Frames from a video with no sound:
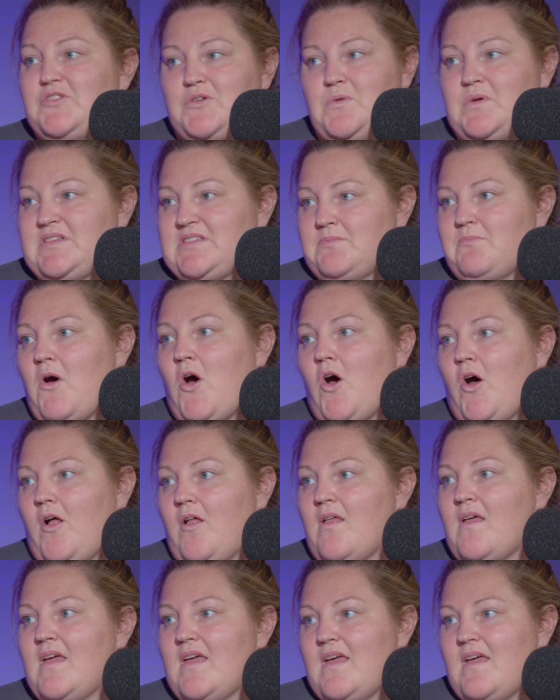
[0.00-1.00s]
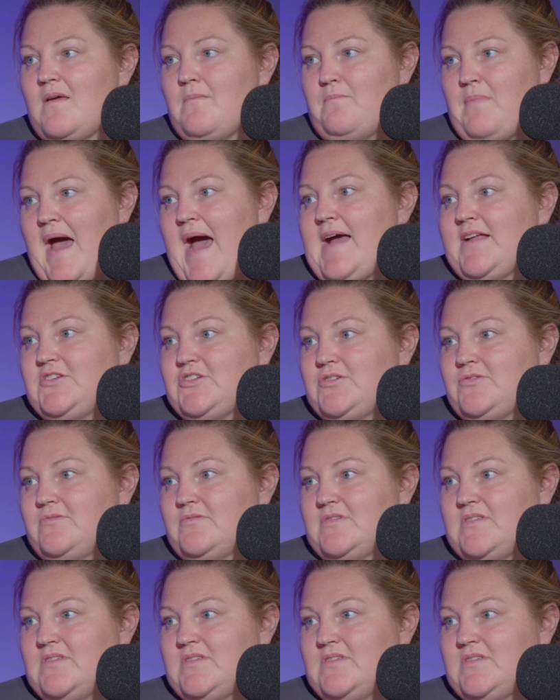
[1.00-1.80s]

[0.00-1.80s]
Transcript: do a small batch.